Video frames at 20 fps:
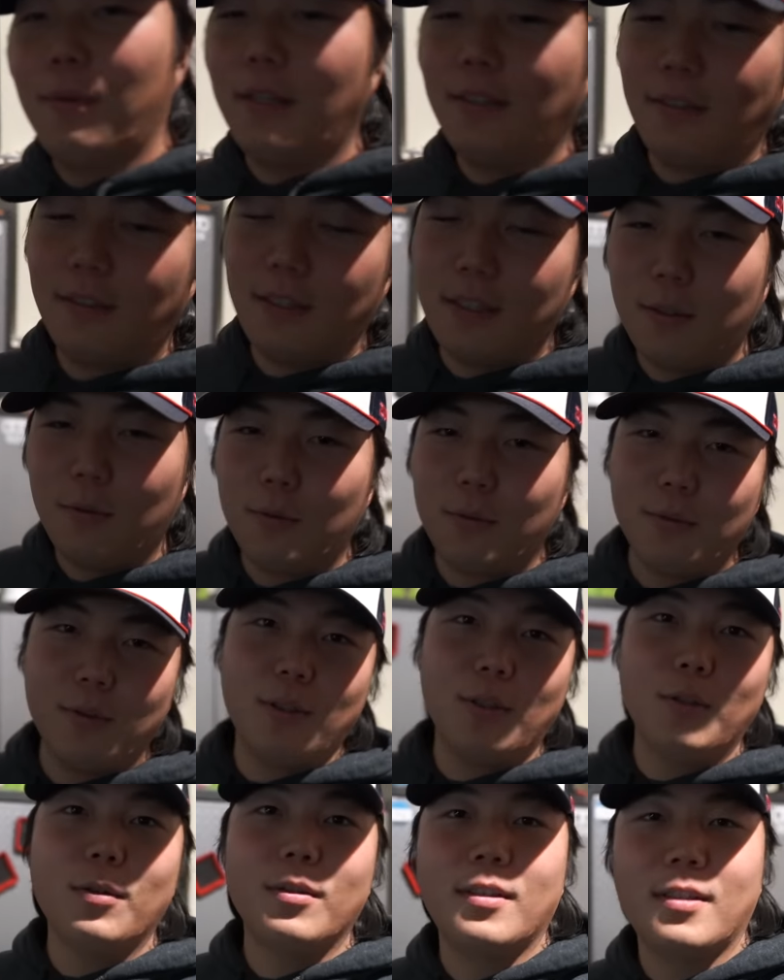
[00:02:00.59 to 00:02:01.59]
Basically, what we're
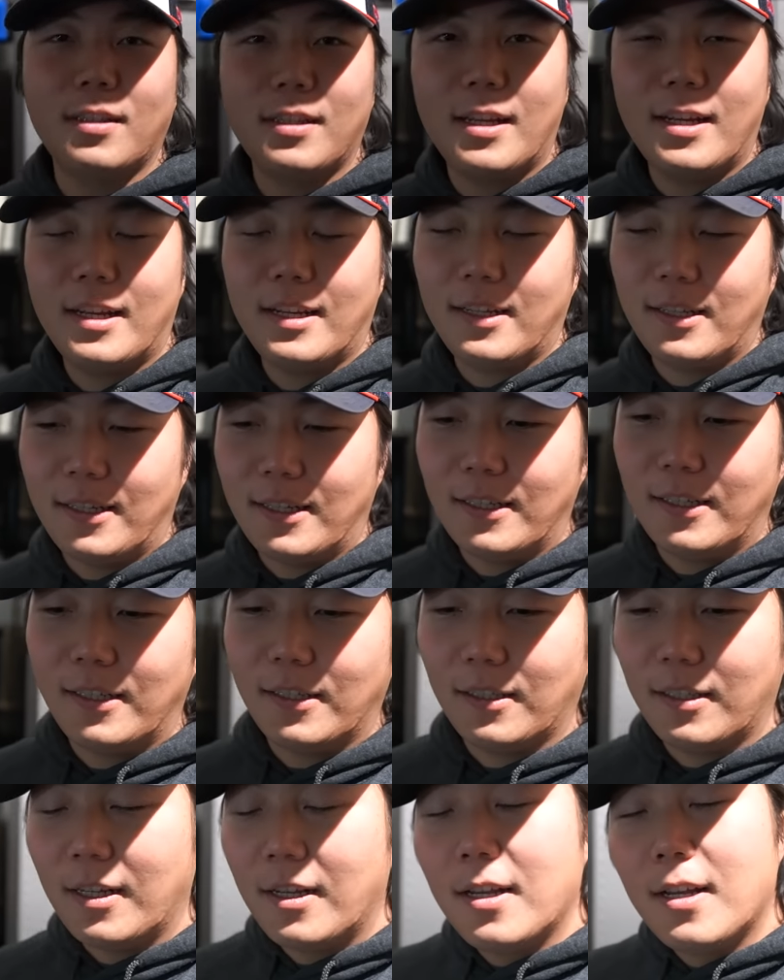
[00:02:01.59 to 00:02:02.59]
doing today
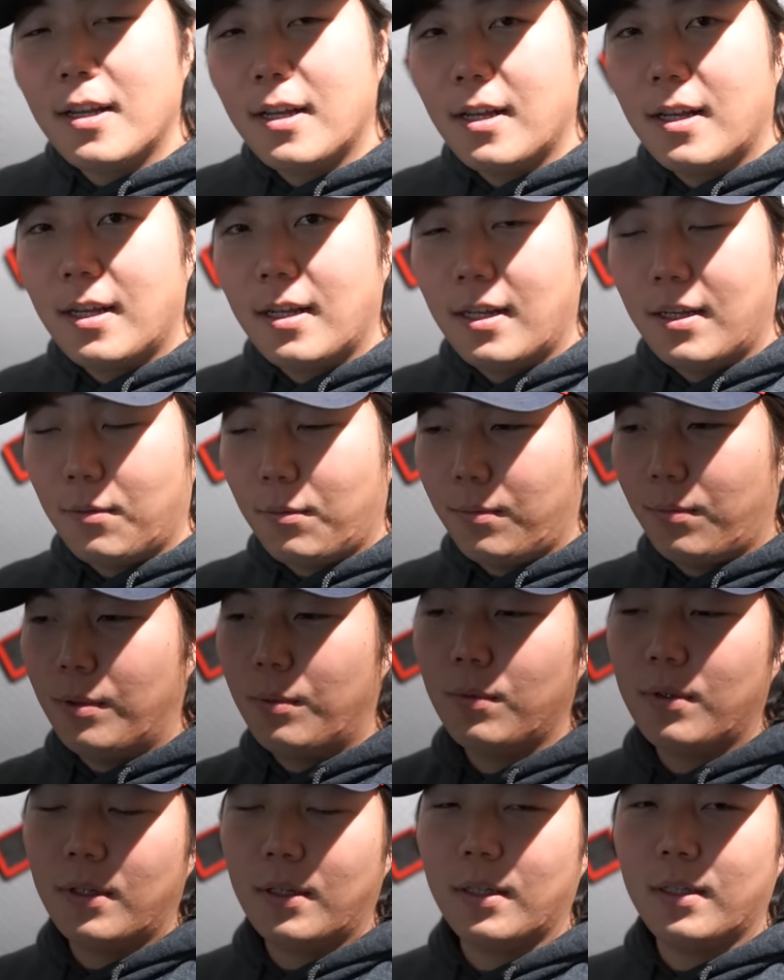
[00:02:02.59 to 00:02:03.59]
is we
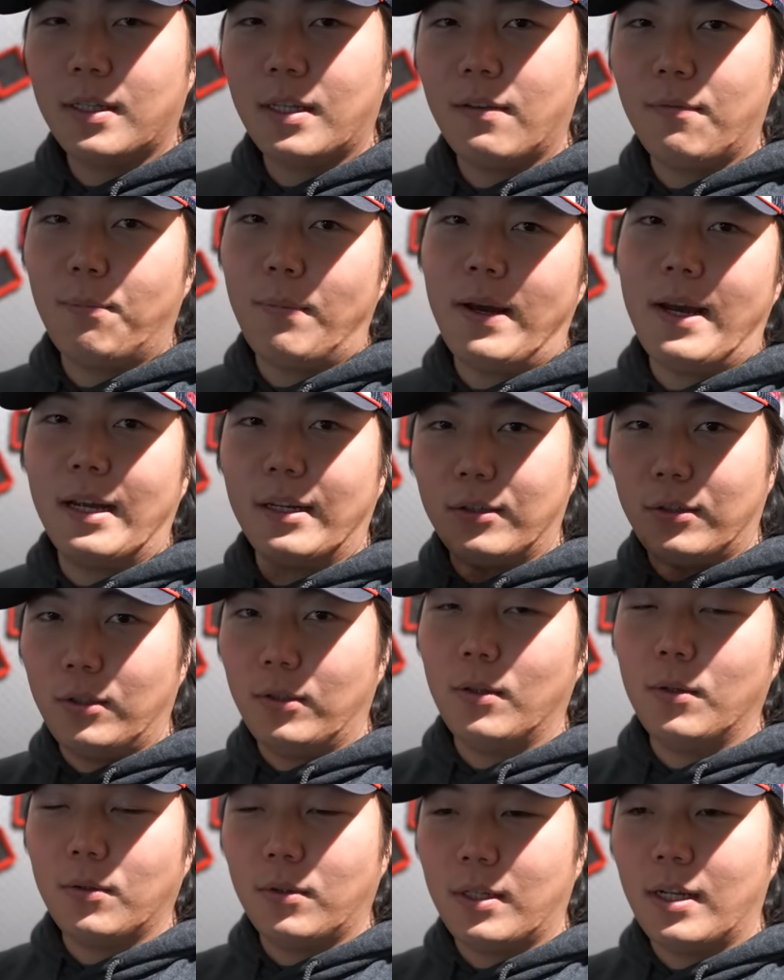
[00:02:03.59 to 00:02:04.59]
want to give back to
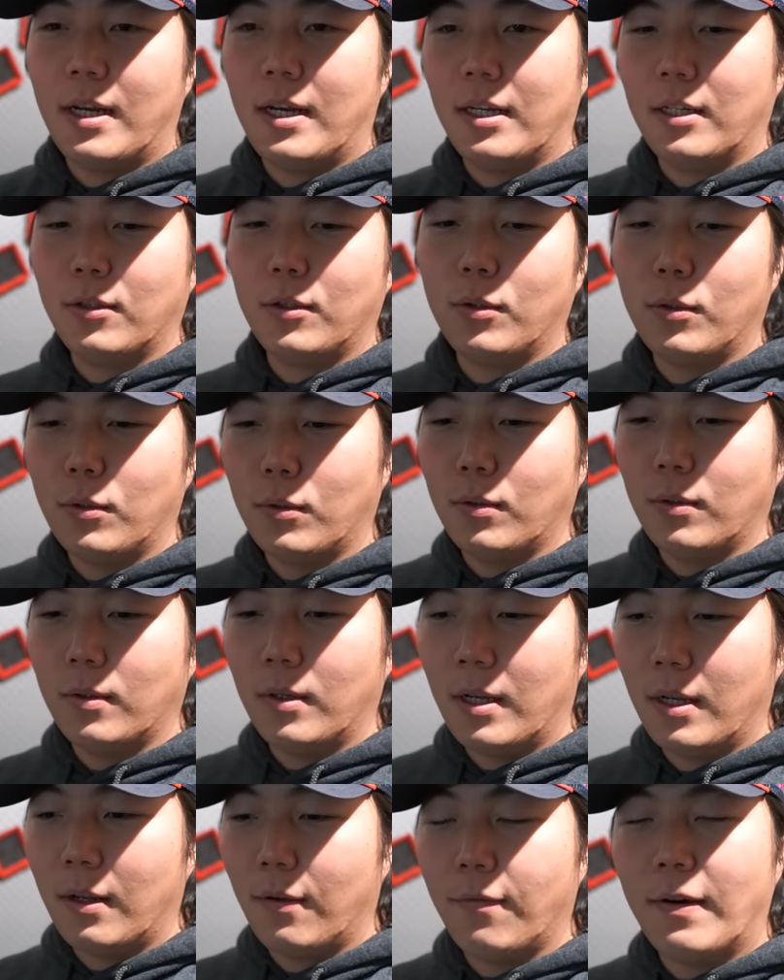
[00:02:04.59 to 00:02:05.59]
those guys who
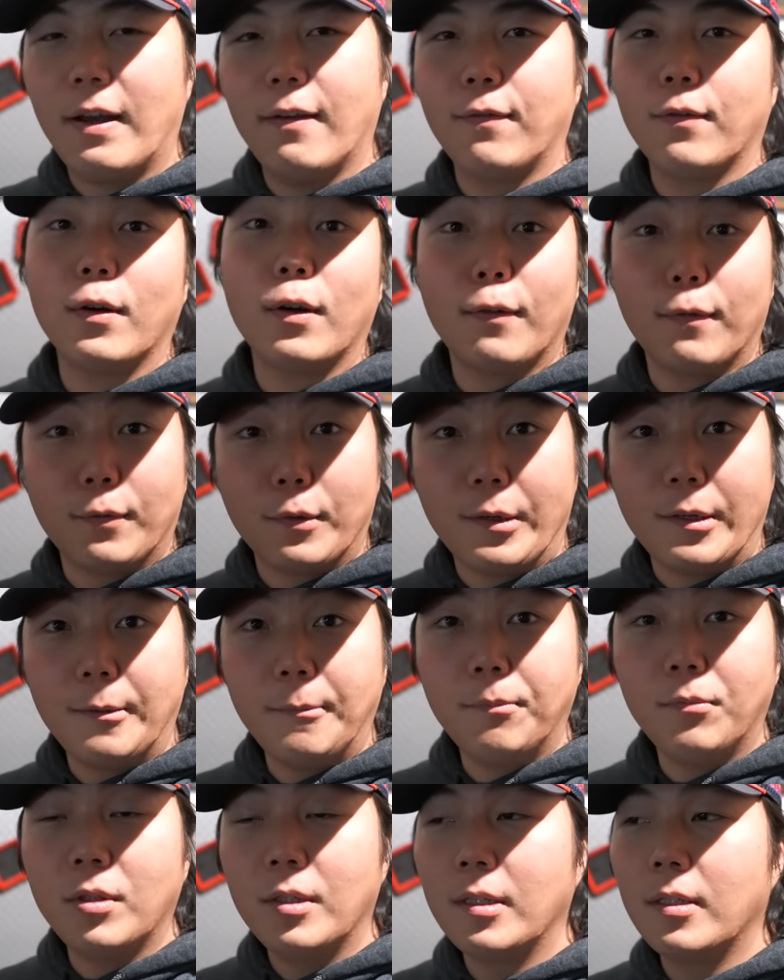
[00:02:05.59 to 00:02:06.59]
fight for our
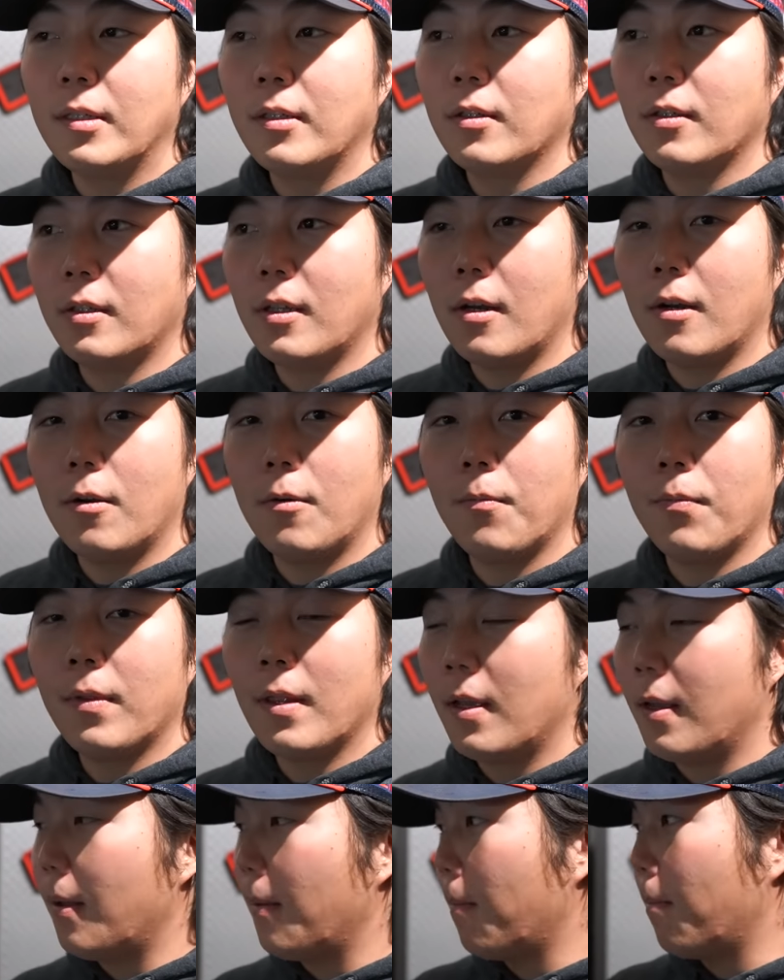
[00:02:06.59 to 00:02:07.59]
freedoms. So
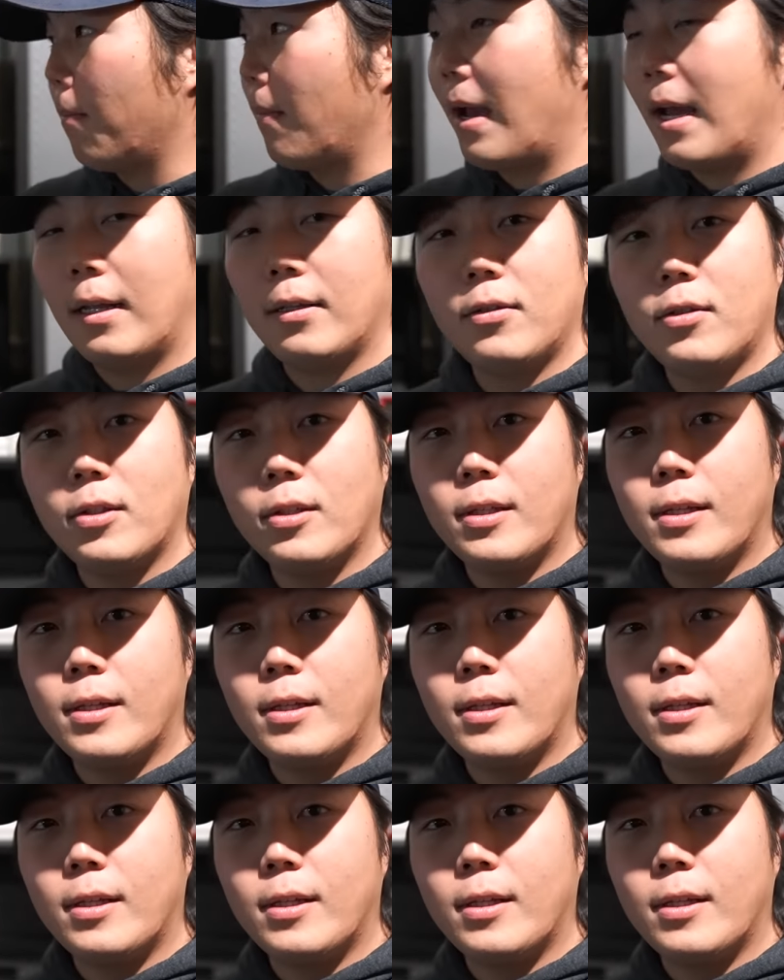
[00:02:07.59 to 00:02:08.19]
Matt's